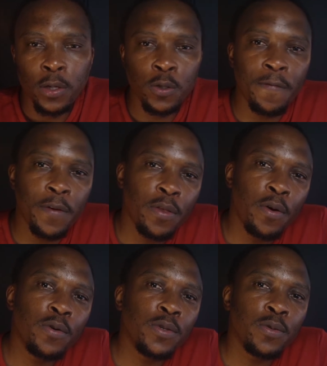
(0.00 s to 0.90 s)
So for
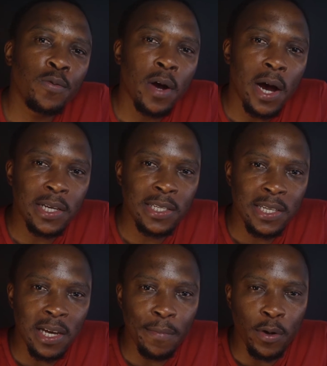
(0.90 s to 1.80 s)
those who are
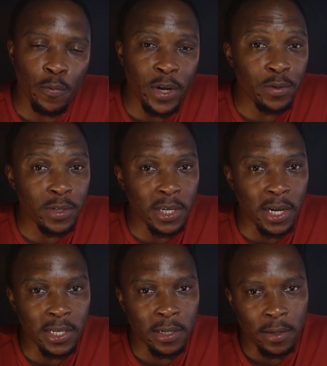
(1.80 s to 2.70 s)
asking about when to
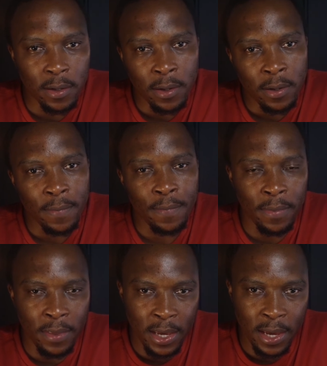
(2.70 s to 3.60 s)
start,
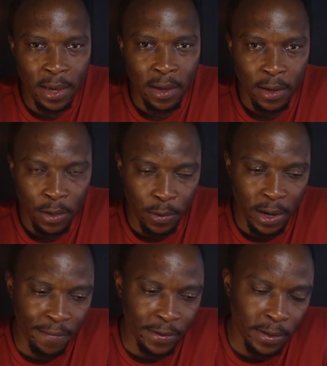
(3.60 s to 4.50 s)
there you
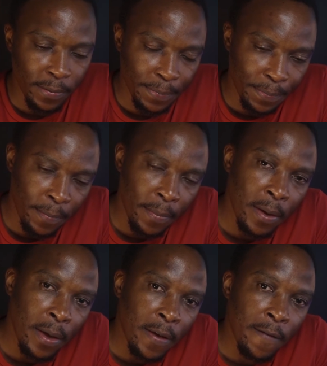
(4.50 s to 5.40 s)
have it.
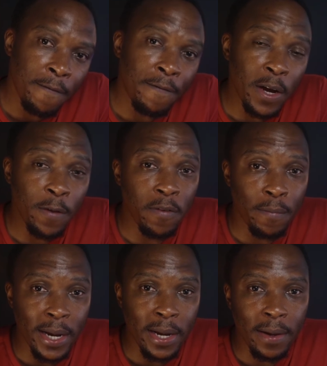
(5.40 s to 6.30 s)
Value for
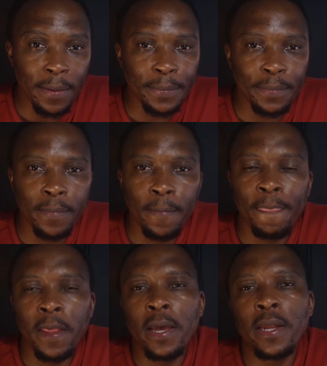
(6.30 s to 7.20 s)
money.
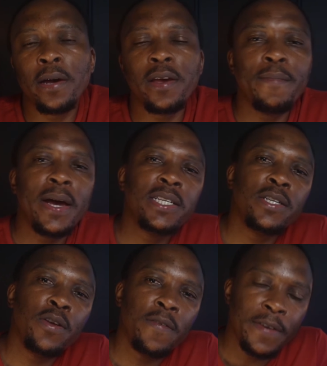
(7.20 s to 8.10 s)
Now
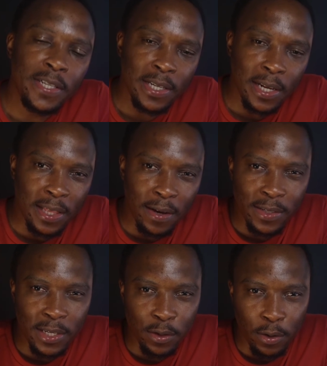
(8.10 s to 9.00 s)
imagine you invested
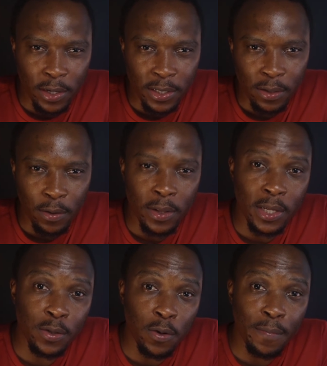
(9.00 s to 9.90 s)
$1,000 on
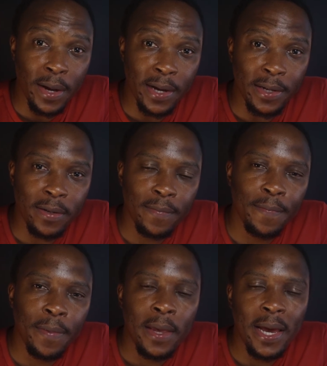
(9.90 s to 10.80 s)
the stock market
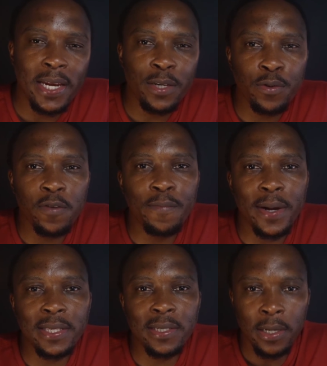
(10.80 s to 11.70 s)
and in 12
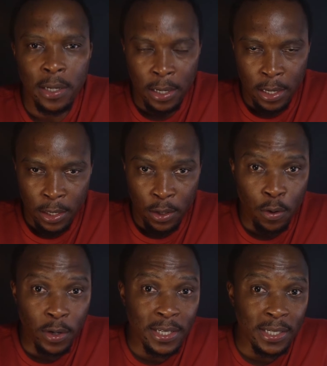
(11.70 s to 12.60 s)
months you
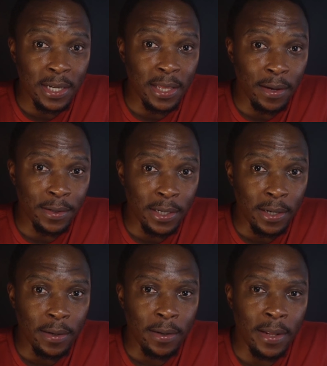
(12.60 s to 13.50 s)
got $60,000.
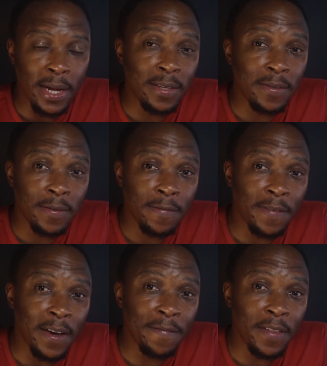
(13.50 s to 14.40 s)
That is
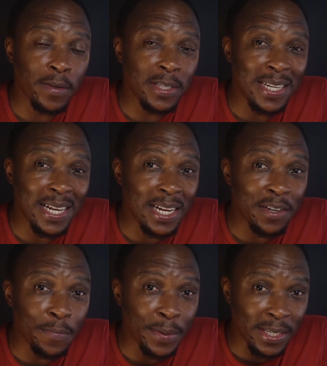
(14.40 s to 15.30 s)

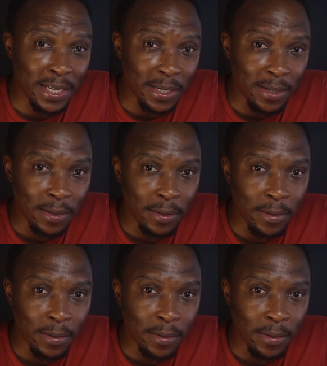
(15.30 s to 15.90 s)
5,900%.